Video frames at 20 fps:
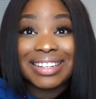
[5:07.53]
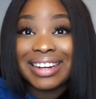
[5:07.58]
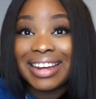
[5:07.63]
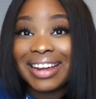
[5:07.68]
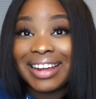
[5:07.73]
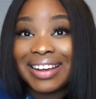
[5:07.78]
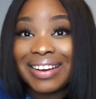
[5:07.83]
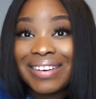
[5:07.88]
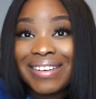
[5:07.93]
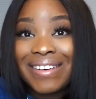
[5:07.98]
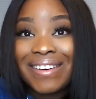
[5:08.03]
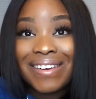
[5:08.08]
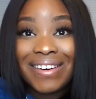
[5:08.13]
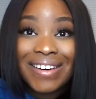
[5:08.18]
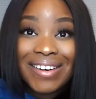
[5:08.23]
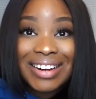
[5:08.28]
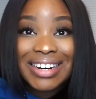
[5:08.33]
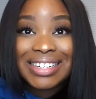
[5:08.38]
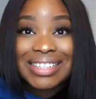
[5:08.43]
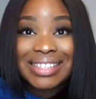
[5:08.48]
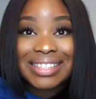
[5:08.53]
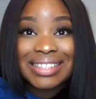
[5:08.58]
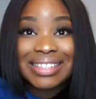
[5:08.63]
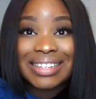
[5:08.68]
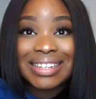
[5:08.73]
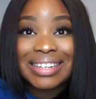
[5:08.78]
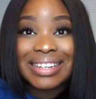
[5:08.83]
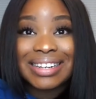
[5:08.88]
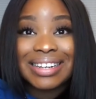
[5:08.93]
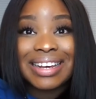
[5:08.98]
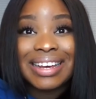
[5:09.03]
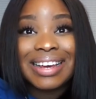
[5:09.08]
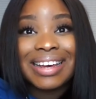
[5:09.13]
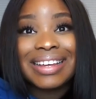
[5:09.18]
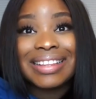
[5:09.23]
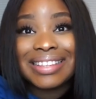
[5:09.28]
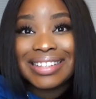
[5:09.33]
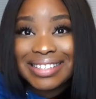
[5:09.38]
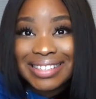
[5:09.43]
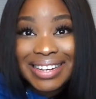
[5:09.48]
Like, honestly,
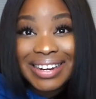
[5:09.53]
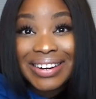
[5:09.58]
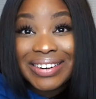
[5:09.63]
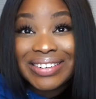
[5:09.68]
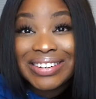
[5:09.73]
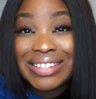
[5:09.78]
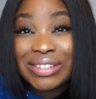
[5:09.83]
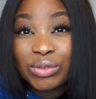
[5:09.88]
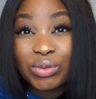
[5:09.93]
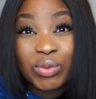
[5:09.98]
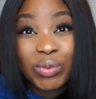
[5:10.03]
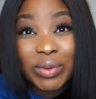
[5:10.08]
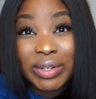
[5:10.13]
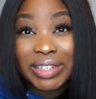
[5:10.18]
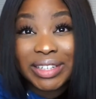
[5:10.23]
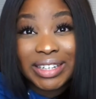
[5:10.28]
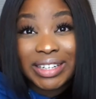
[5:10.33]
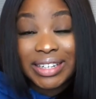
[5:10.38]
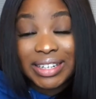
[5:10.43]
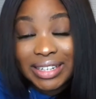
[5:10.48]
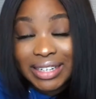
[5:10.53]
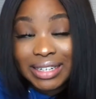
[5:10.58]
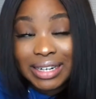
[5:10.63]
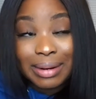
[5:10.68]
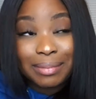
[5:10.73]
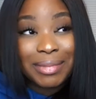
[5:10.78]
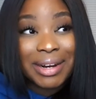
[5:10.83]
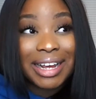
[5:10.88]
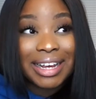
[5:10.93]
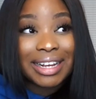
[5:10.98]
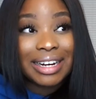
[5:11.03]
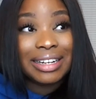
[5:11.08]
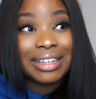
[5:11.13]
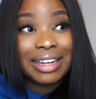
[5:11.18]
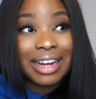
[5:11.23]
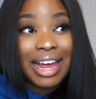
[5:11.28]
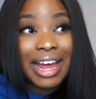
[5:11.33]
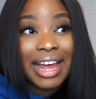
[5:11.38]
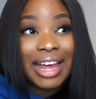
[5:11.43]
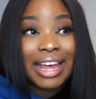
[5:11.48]
this hair is really good. I'm not gonna
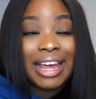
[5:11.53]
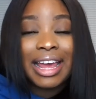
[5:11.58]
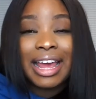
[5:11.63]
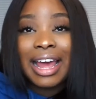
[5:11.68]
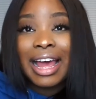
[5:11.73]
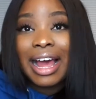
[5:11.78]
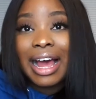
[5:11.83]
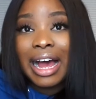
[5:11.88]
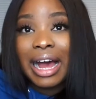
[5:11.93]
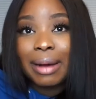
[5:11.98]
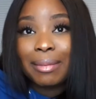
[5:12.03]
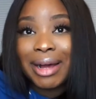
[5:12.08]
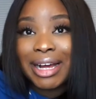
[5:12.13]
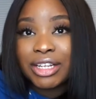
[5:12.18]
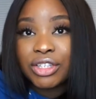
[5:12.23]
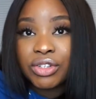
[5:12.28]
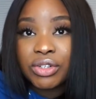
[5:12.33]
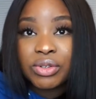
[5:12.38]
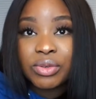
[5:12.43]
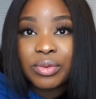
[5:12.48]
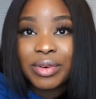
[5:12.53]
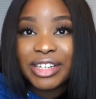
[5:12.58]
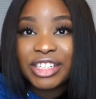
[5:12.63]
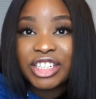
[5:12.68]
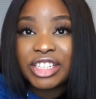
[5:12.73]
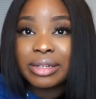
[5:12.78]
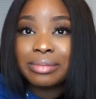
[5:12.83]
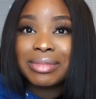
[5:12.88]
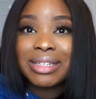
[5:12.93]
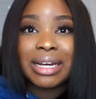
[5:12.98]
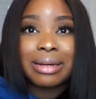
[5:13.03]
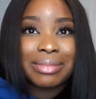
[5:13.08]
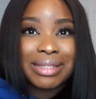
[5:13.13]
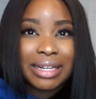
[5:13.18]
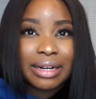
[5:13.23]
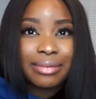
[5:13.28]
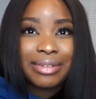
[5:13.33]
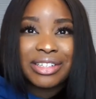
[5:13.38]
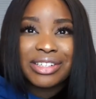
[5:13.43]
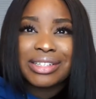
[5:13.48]
lie. Um, I do wish sometimes
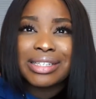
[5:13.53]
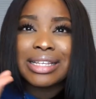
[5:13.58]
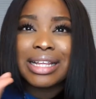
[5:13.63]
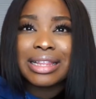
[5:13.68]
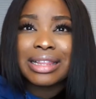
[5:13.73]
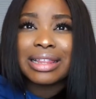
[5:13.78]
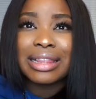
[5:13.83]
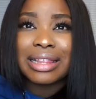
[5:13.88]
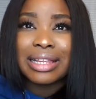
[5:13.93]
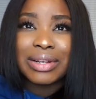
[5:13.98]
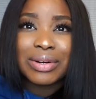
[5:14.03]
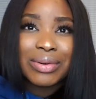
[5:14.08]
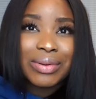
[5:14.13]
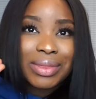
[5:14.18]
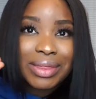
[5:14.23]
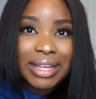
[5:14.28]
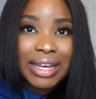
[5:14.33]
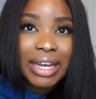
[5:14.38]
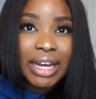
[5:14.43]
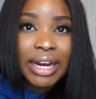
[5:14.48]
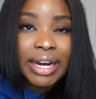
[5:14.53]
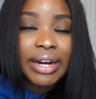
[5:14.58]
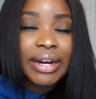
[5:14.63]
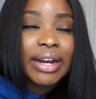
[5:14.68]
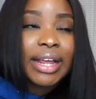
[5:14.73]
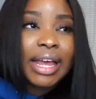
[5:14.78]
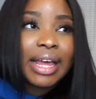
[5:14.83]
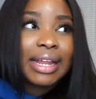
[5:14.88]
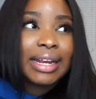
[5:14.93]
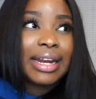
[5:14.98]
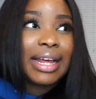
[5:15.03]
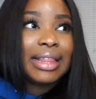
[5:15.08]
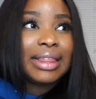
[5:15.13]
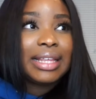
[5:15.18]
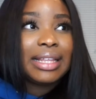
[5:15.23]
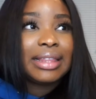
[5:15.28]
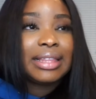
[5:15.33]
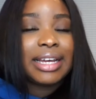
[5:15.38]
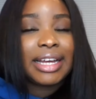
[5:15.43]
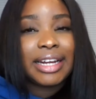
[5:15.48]
that it was just a little thicker. Not
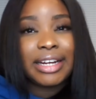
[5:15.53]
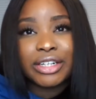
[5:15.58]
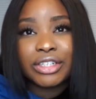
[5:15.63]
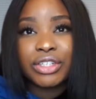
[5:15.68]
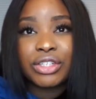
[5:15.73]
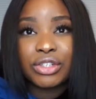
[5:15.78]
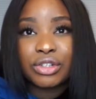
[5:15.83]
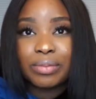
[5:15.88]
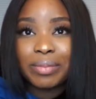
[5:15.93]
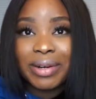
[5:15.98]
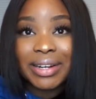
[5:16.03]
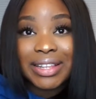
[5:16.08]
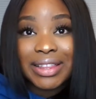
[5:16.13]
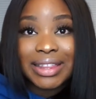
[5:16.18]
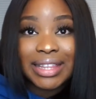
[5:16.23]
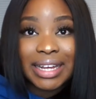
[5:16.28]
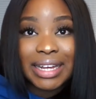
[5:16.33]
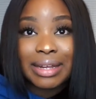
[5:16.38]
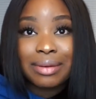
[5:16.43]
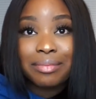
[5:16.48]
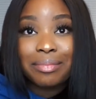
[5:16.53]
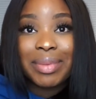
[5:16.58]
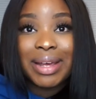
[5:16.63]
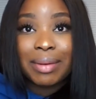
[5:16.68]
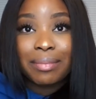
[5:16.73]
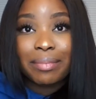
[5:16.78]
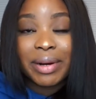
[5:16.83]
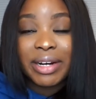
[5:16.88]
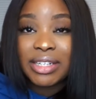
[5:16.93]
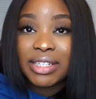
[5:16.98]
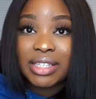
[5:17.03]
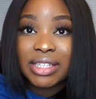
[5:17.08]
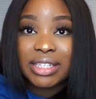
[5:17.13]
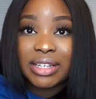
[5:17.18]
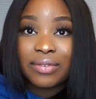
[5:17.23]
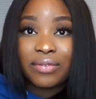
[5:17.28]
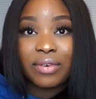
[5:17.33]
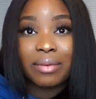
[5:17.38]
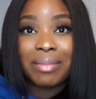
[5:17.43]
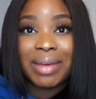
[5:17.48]
that the hair is super thin, but
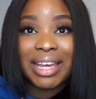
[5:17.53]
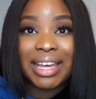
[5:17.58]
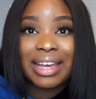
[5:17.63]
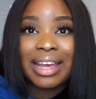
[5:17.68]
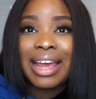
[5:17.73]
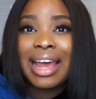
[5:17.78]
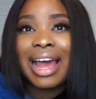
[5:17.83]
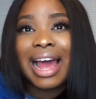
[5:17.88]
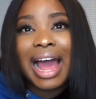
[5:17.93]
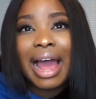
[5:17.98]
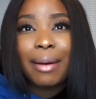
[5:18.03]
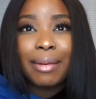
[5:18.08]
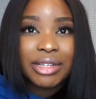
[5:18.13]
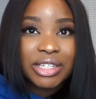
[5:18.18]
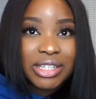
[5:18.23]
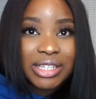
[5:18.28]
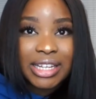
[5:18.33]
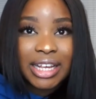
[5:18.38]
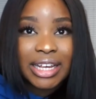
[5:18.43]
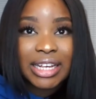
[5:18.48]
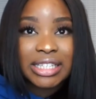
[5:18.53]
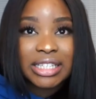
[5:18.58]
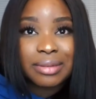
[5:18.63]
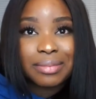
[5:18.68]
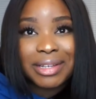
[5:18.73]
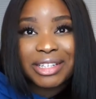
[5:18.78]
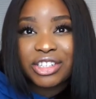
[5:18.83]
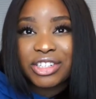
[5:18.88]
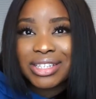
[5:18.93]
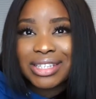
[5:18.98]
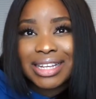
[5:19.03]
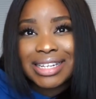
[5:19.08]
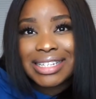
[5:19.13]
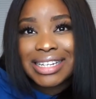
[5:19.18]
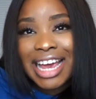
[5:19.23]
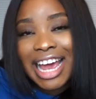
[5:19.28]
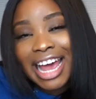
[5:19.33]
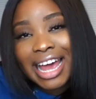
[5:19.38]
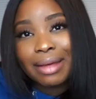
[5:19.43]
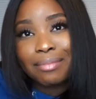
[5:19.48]
personally for me, I would just like it to be just a
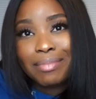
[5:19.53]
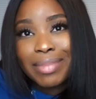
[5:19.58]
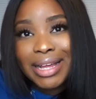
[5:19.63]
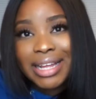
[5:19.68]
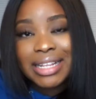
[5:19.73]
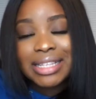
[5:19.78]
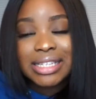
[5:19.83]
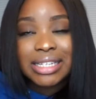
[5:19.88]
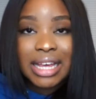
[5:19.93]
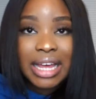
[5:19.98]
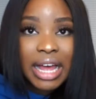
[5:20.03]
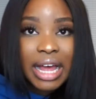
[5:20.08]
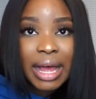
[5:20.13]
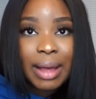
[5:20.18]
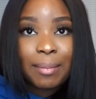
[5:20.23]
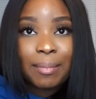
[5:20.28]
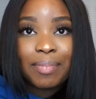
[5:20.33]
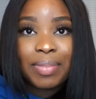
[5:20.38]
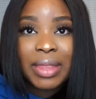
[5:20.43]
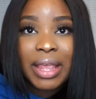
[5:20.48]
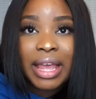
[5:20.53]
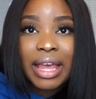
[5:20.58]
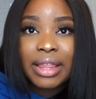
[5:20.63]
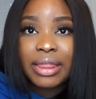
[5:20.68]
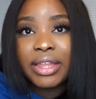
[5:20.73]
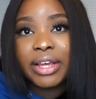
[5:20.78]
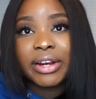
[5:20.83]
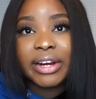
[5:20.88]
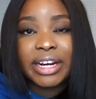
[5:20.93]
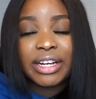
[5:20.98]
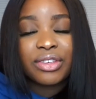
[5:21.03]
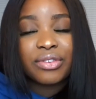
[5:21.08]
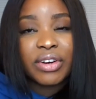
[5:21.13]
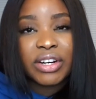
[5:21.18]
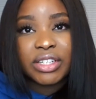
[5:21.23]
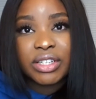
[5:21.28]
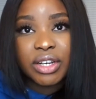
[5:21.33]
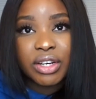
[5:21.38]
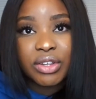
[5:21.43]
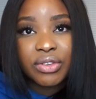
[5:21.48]
tad bit um, thicker as far
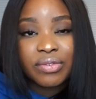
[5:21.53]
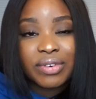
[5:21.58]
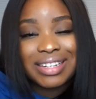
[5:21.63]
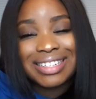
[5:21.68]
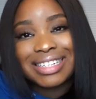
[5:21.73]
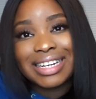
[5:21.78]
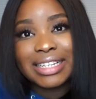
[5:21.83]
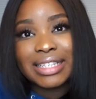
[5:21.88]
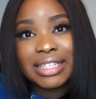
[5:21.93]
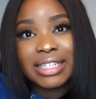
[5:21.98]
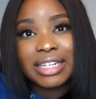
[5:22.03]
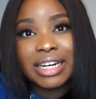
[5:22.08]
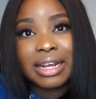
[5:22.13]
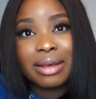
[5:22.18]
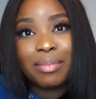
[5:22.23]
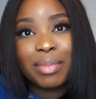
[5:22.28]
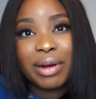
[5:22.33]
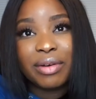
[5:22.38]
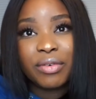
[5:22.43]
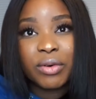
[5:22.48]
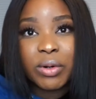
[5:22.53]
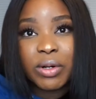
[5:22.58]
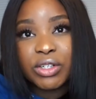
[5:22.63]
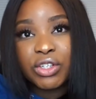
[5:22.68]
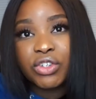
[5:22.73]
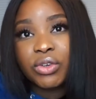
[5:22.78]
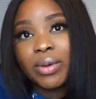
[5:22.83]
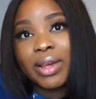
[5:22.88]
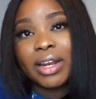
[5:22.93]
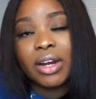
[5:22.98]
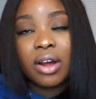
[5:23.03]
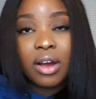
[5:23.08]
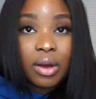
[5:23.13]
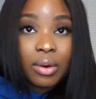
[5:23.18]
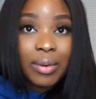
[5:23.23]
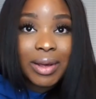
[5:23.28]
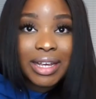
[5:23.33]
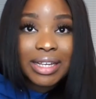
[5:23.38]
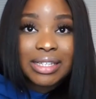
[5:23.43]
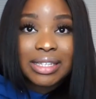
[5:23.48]
as it goes for density. But of course, you can
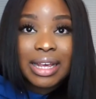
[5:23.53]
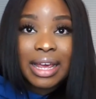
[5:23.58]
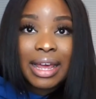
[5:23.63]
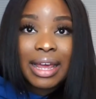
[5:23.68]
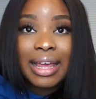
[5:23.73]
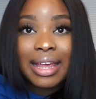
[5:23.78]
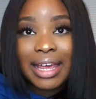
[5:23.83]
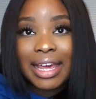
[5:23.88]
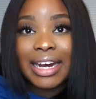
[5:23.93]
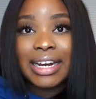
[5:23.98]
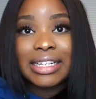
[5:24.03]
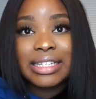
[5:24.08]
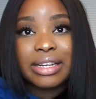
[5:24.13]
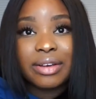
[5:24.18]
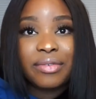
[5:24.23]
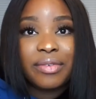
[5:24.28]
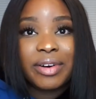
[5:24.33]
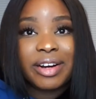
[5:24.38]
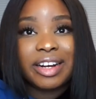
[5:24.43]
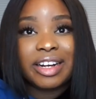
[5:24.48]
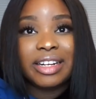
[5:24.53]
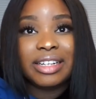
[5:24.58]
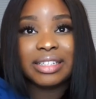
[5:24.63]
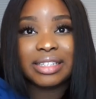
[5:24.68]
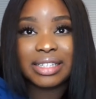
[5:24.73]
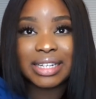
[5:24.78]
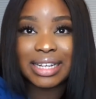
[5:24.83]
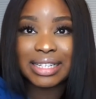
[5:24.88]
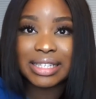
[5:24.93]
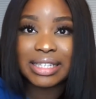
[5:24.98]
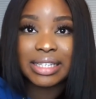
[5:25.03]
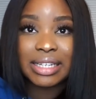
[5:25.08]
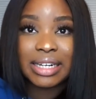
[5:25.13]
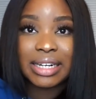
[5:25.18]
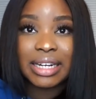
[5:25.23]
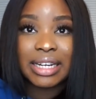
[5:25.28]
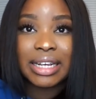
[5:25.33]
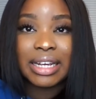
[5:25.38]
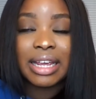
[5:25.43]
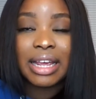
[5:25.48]
always get a different
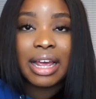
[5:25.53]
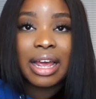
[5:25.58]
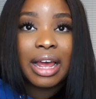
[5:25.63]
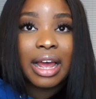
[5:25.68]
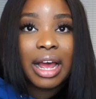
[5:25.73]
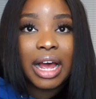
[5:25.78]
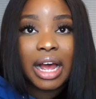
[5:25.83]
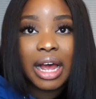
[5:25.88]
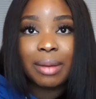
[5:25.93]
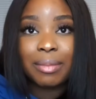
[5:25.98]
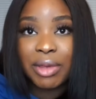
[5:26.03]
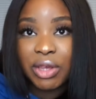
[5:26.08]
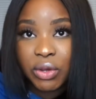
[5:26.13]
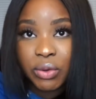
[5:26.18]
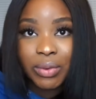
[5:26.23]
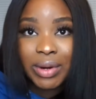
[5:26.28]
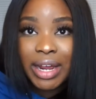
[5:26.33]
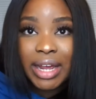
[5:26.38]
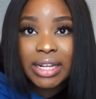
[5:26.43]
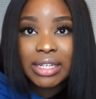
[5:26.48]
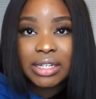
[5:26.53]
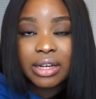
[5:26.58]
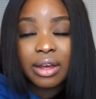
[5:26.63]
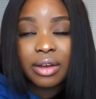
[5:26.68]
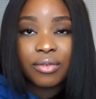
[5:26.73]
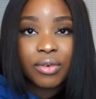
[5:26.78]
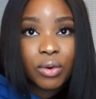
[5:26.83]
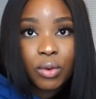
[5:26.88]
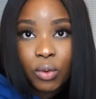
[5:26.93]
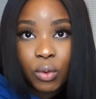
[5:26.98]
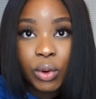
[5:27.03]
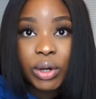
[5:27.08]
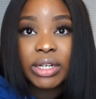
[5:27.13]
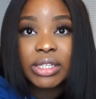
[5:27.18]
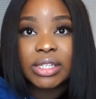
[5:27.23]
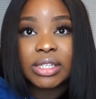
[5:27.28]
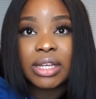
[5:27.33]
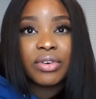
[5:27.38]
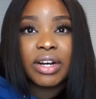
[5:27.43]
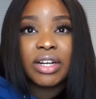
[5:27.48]
density um, unit, of
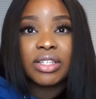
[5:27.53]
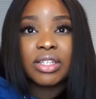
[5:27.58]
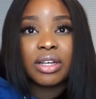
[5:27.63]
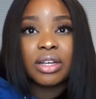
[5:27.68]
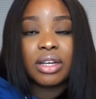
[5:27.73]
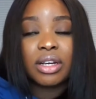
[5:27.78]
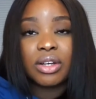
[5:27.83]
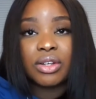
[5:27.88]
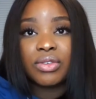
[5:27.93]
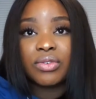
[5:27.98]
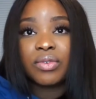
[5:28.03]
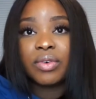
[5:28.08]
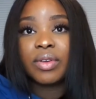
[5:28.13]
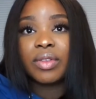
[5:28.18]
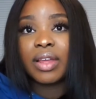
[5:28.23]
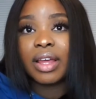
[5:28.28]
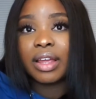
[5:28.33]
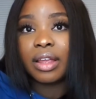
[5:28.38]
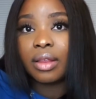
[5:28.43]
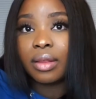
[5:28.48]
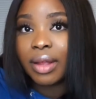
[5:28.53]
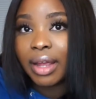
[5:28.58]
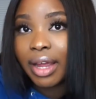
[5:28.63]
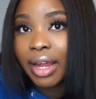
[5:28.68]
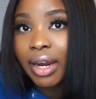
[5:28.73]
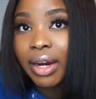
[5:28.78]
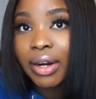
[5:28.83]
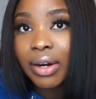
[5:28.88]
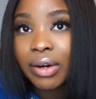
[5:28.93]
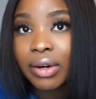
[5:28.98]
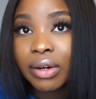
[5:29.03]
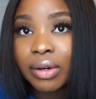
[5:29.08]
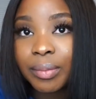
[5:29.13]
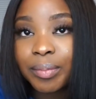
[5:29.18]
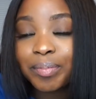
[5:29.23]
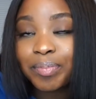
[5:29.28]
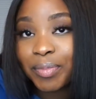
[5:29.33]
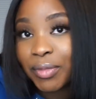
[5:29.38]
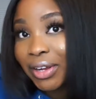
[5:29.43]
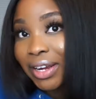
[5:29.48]
course. As far as it goes for the hair,
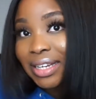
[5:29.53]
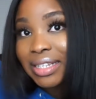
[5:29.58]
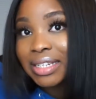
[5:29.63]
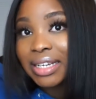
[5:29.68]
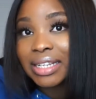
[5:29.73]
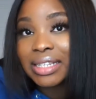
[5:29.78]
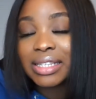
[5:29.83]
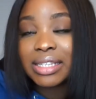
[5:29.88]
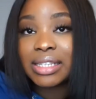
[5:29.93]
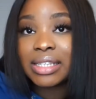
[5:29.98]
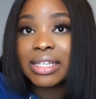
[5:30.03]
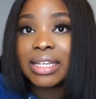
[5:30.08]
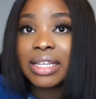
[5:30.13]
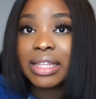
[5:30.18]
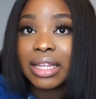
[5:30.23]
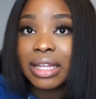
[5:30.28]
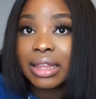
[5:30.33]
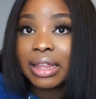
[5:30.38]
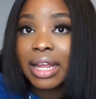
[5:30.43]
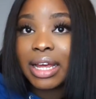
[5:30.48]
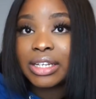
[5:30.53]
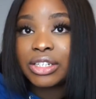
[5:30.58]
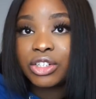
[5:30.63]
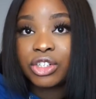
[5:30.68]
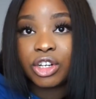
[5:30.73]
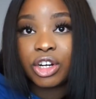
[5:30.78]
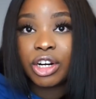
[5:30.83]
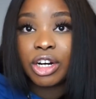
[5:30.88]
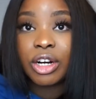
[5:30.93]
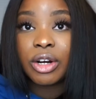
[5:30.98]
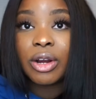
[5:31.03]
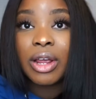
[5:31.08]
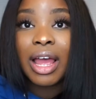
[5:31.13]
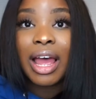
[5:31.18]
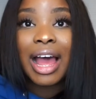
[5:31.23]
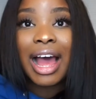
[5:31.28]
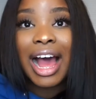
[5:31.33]
you guys can see the luster.